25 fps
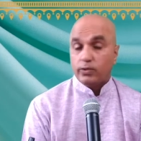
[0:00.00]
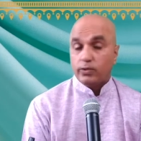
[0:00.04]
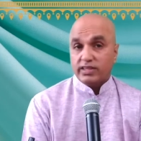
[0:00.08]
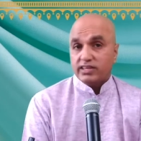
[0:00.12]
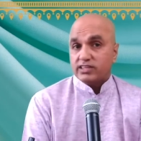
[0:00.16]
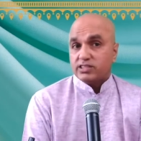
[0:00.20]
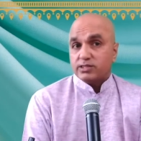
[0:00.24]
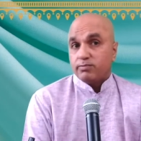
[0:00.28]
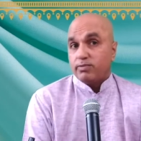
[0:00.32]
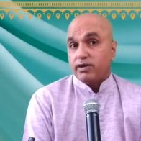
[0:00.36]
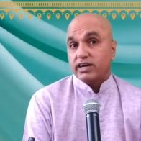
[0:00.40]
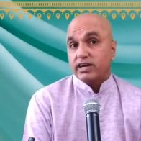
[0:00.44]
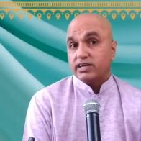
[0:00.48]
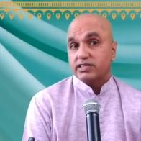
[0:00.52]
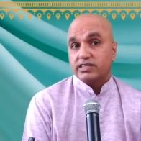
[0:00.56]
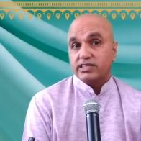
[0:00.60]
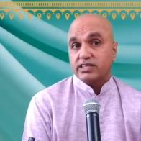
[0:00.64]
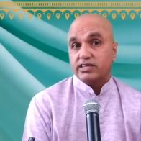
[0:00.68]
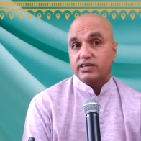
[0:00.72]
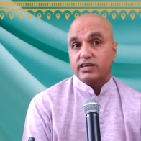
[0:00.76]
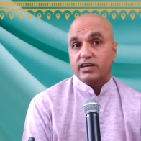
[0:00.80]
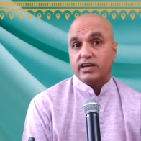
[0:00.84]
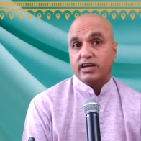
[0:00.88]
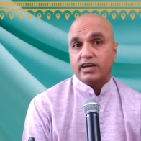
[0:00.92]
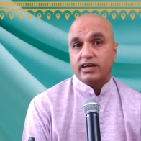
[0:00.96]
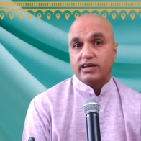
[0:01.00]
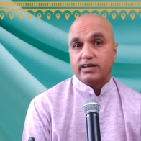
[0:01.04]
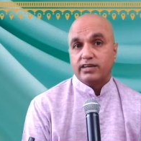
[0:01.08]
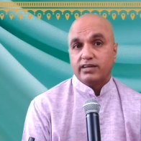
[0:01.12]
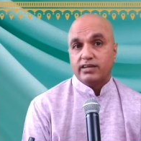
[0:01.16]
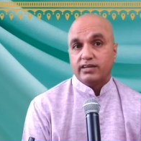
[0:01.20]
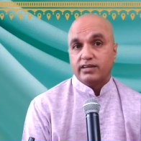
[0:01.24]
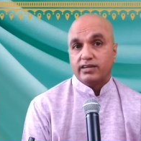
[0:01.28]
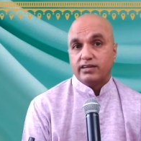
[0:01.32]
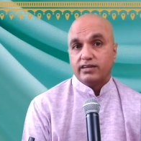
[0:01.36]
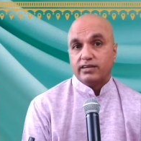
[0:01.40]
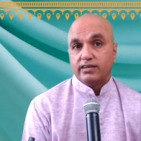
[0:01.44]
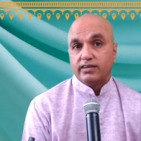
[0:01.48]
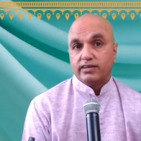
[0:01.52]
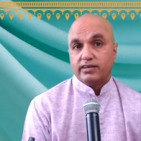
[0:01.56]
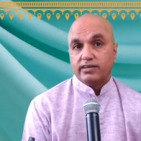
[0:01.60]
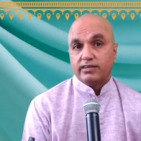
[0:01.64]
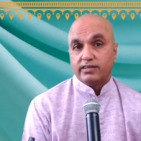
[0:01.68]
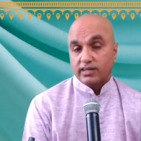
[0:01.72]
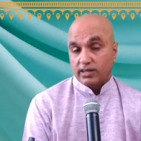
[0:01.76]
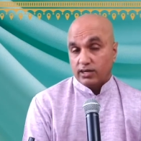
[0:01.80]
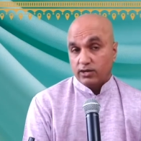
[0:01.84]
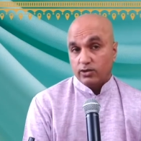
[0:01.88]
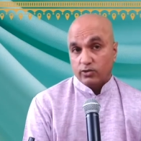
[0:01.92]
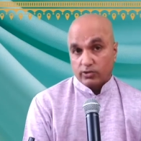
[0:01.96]
Whether it's bhakti or not,
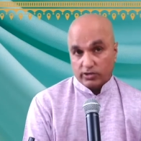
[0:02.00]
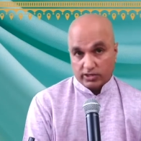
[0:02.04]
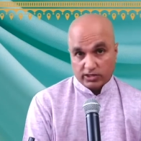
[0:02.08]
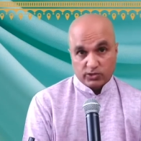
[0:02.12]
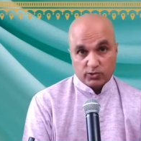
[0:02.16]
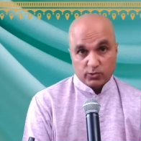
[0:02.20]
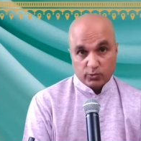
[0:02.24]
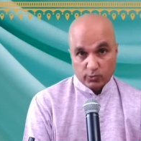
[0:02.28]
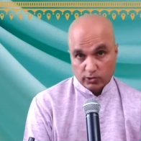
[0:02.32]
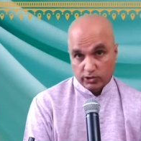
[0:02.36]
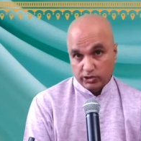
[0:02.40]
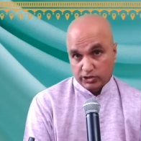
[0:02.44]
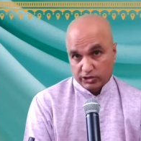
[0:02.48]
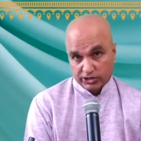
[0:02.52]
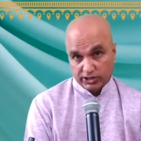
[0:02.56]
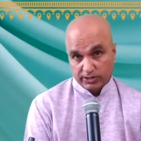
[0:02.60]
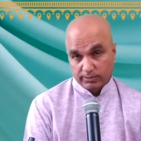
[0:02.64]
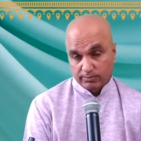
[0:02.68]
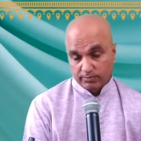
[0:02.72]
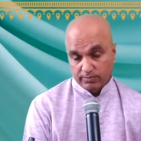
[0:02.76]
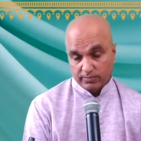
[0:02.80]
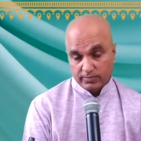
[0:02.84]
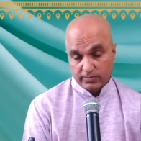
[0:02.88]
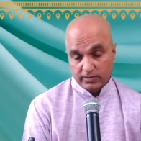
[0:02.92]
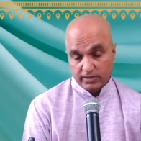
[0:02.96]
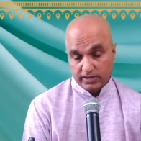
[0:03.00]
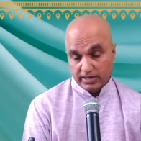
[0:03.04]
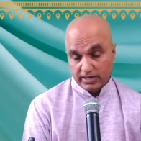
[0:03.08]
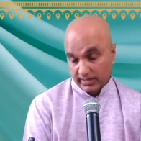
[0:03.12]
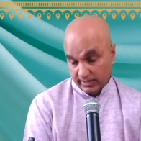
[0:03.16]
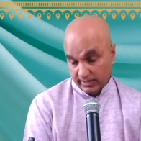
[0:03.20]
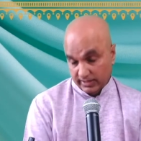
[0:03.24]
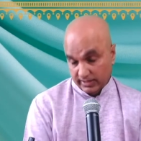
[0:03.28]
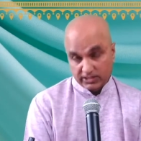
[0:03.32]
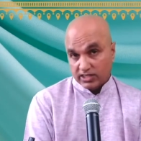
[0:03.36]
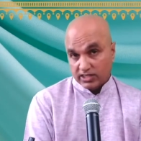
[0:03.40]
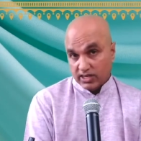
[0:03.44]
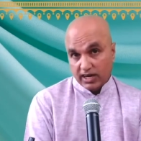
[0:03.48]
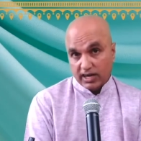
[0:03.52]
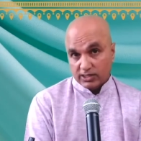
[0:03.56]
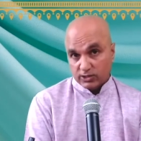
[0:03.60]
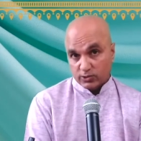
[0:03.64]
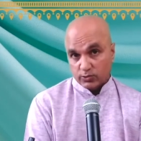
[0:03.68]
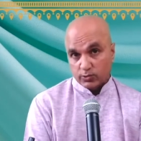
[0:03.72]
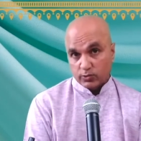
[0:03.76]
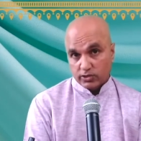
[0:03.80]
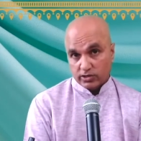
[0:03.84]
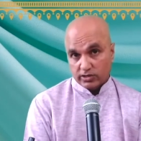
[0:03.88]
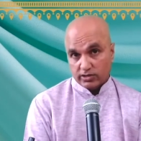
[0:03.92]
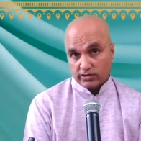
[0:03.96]
that look, it's worship and it's
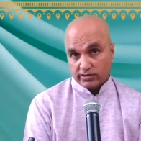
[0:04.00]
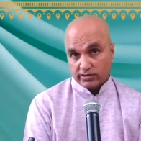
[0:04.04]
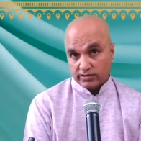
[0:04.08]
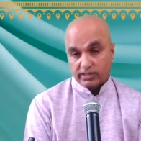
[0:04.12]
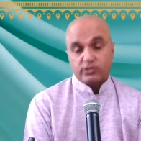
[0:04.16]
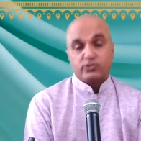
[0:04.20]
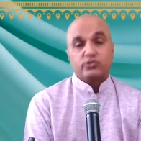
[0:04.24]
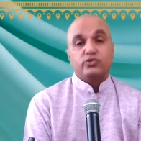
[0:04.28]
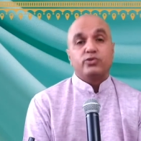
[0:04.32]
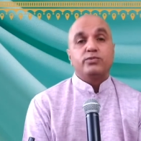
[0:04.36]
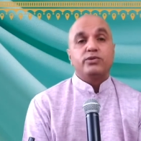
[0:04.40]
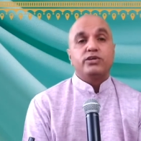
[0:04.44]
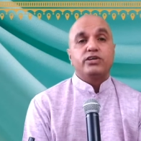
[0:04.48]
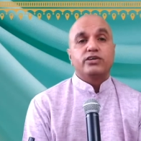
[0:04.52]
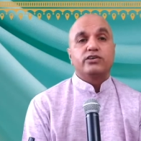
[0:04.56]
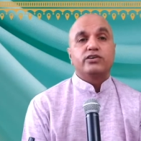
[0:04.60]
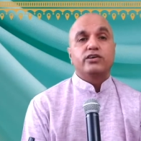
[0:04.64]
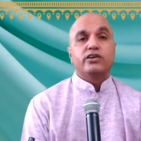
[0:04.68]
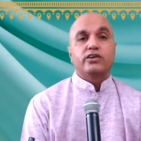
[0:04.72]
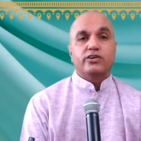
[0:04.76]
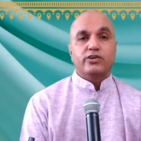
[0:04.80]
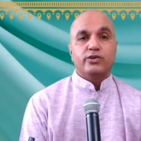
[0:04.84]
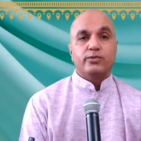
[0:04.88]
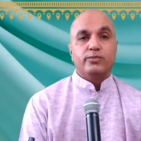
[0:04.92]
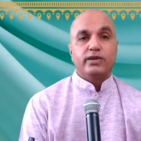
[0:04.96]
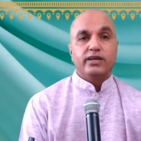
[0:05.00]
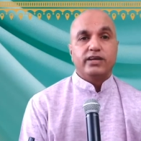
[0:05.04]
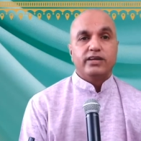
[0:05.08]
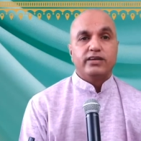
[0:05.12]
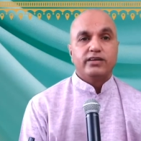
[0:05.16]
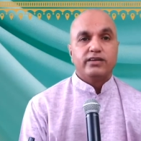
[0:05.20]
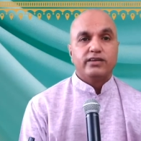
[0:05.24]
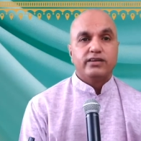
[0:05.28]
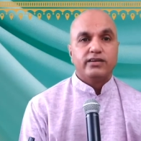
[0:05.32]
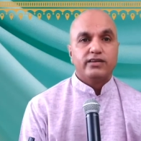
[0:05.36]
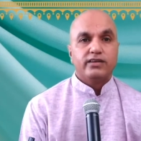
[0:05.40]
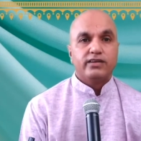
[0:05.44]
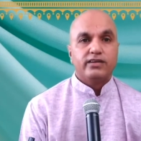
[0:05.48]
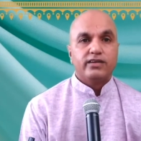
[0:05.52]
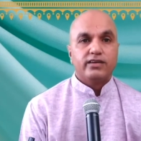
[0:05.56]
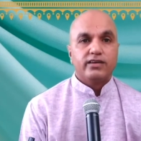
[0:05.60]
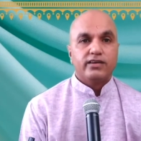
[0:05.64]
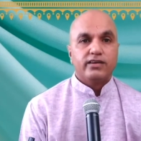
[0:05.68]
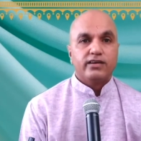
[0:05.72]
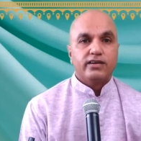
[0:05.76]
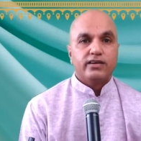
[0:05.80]
God's work. This will be your argument.